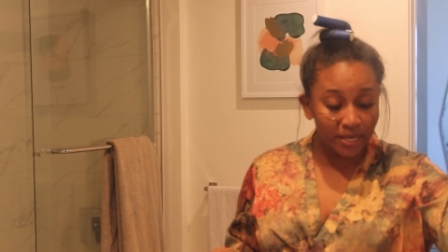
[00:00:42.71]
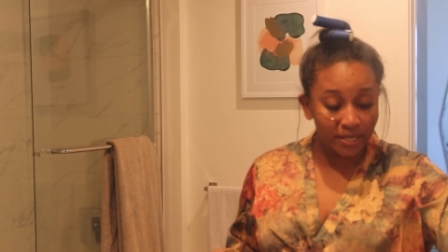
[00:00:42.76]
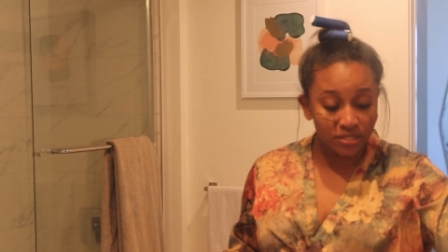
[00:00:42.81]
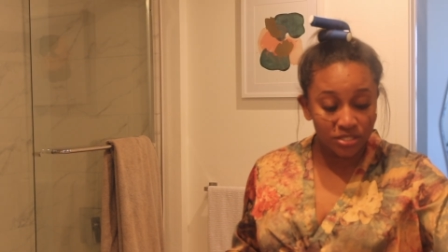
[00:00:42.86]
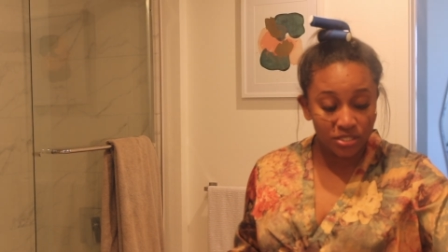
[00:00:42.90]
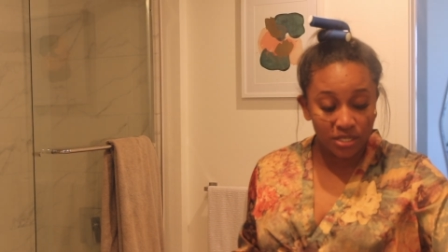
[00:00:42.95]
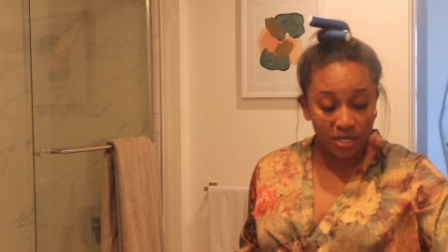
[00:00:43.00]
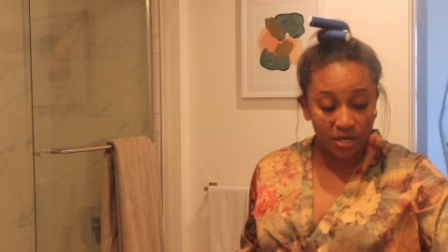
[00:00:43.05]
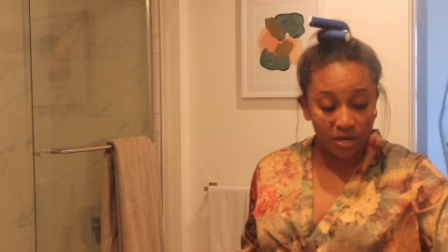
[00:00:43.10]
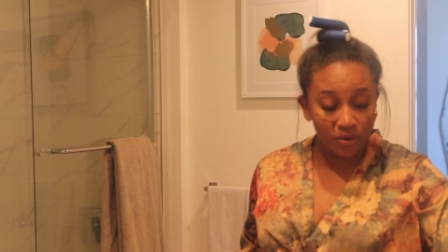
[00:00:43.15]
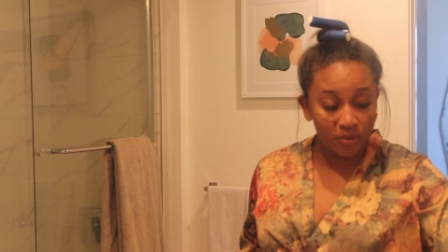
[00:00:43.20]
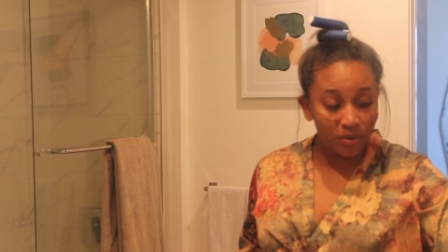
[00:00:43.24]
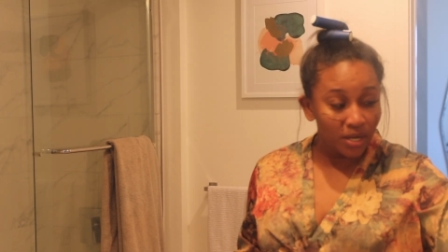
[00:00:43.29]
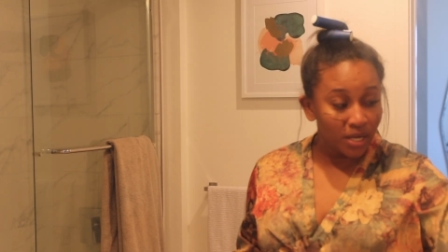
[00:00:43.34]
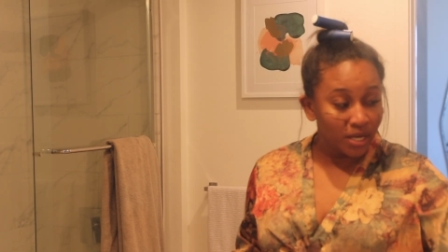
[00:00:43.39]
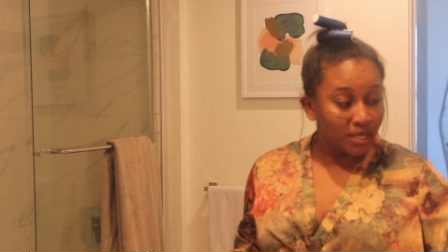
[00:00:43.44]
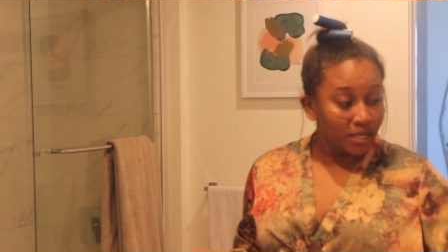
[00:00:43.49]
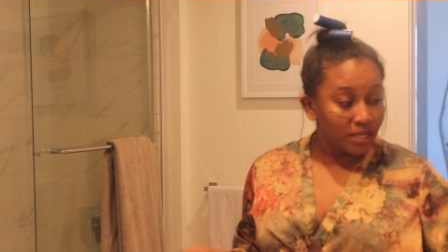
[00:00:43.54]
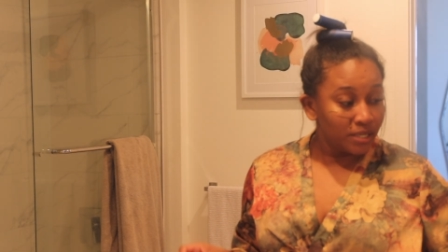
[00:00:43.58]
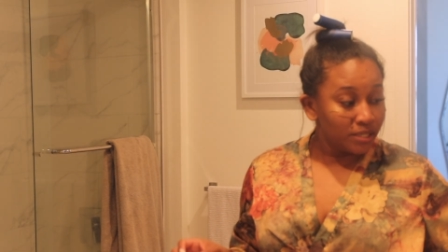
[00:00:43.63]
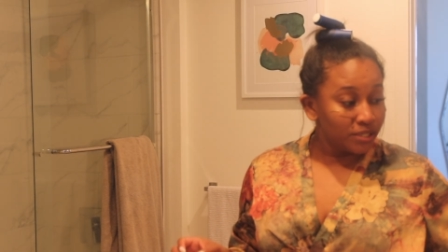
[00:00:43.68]
And so
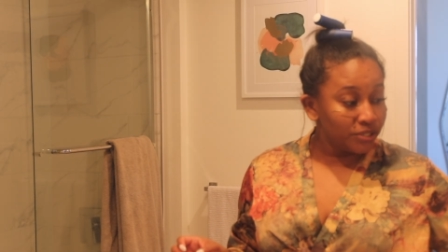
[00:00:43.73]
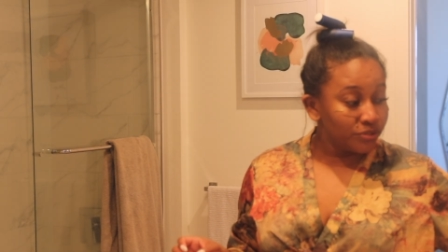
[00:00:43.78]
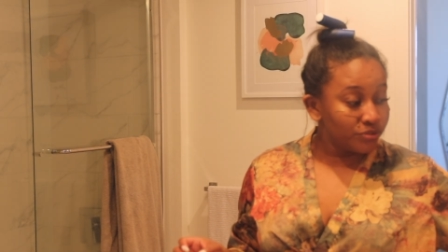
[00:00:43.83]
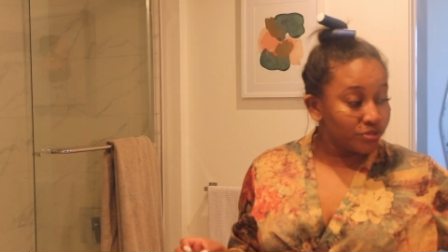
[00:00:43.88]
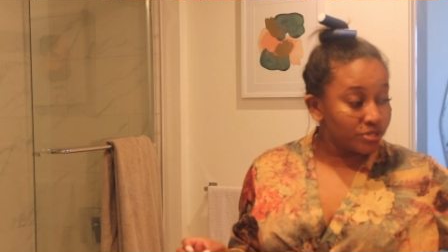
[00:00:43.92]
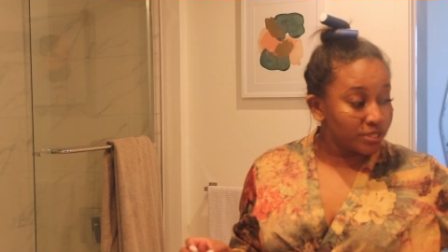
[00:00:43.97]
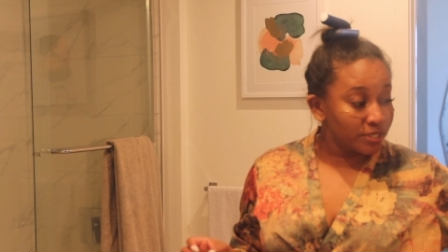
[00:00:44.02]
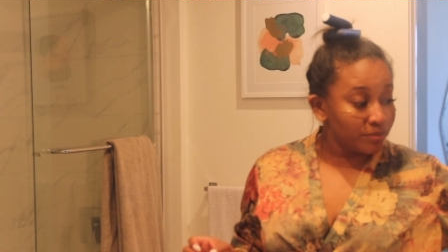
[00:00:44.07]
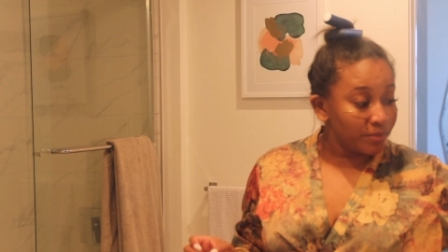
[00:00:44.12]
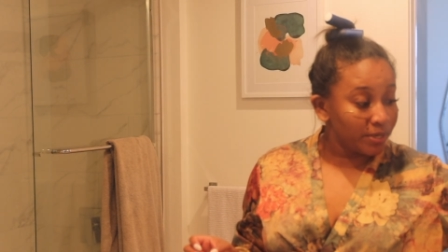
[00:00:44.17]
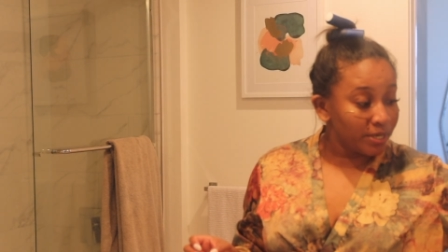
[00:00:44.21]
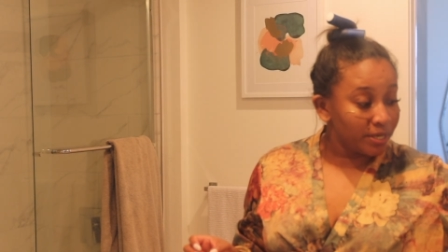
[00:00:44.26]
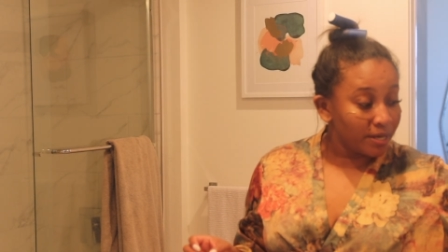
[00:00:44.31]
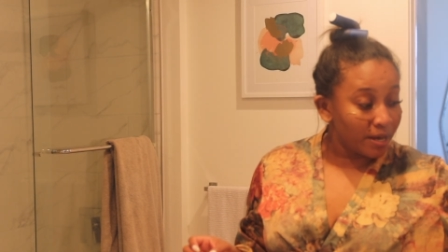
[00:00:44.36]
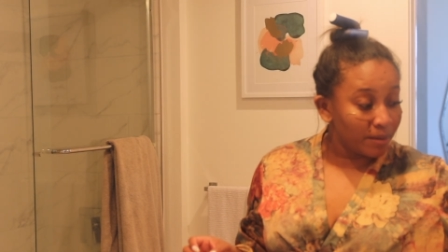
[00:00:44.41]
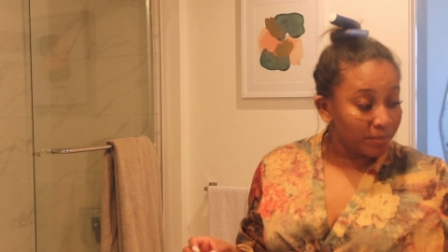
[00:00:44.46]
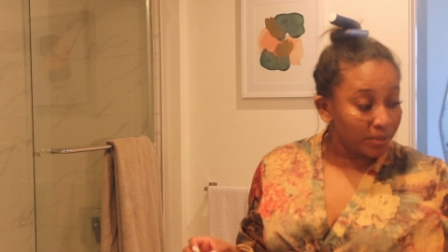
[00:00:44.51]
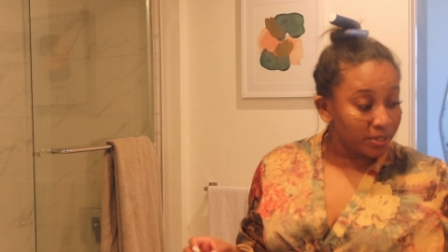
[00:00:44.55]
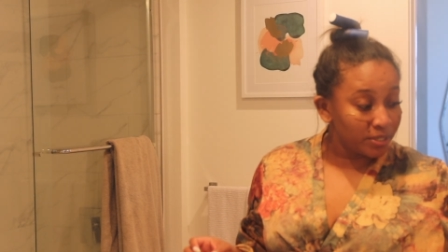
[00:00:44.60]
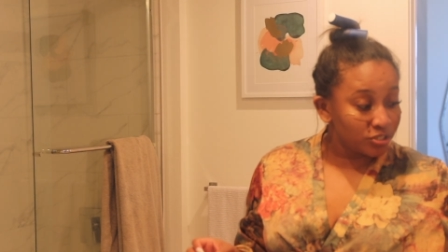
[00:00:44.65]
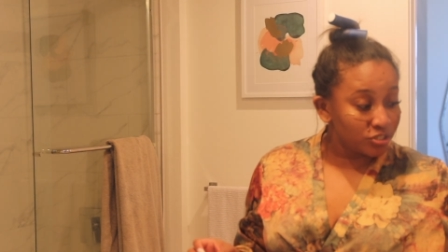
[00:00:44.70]
you see me,
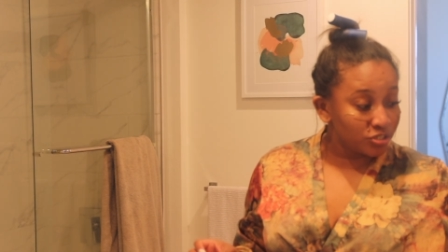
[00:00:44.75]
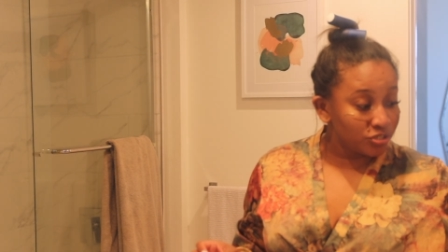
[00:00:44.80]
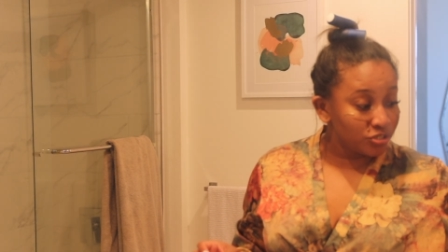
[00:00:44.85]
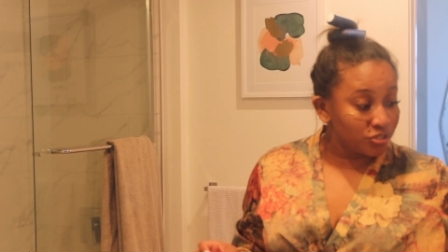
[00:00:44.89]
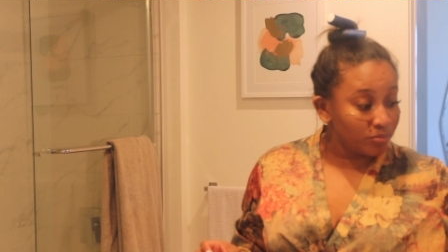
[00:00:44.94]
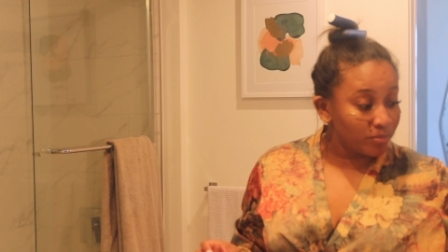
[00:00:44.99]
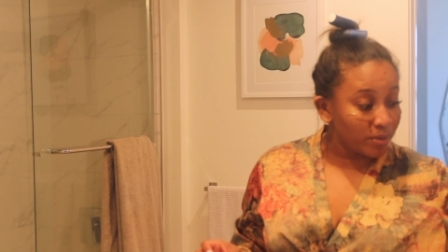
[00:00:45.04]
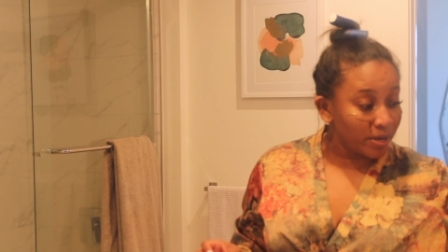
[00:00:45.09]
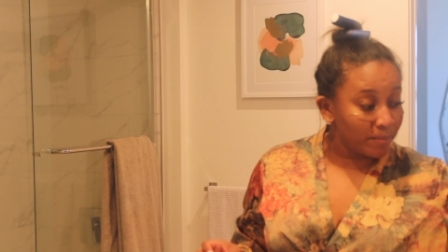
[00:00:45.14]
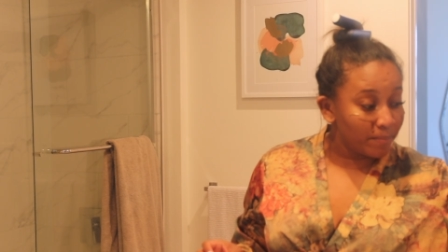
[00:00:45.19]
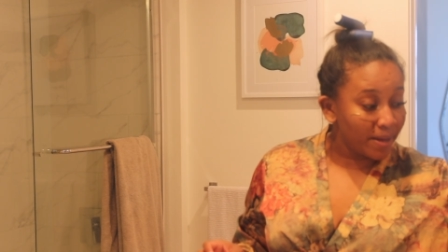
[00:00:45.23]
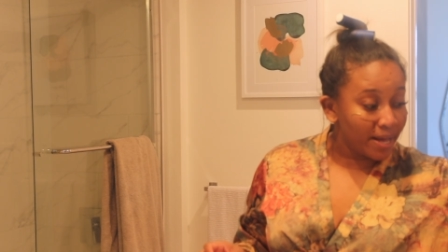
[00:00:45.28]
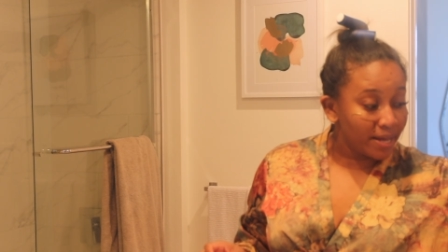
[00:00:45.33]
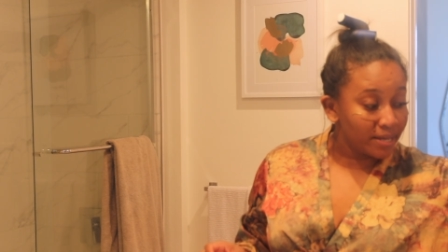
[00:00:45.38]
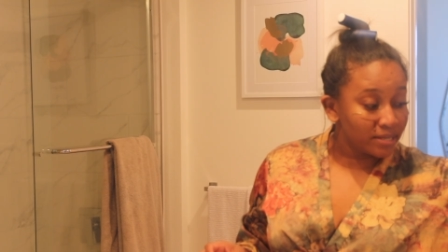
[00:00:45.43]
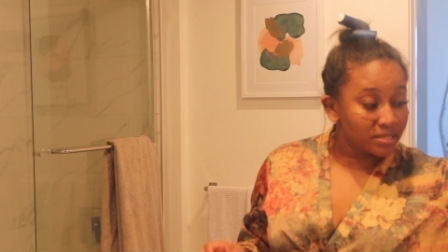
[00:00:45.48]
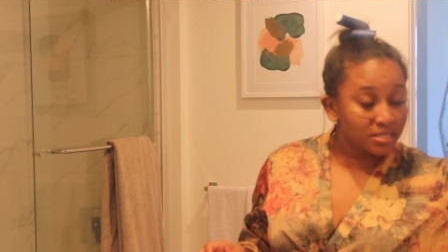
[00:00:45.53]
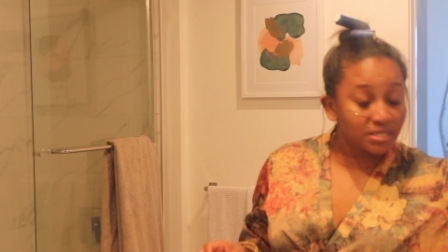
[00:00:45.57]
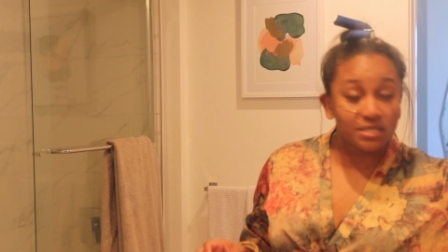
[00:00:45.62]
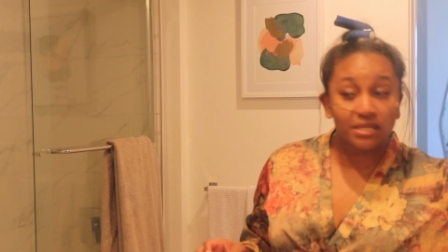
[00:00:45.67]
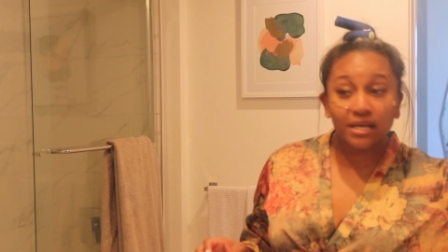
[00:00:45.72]
I'm gonna do my
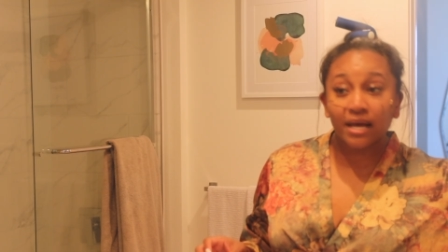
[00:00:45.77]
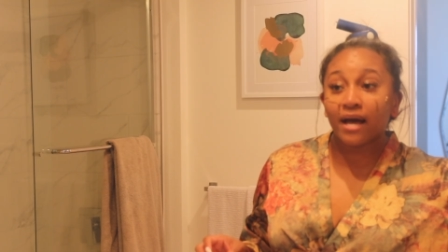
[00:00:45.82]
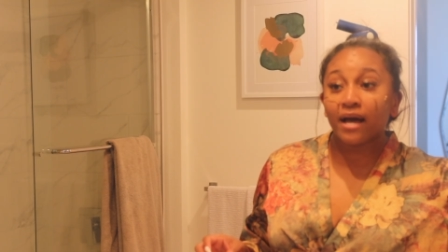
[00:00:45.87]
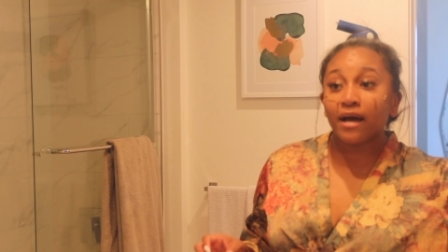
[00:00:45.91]
best.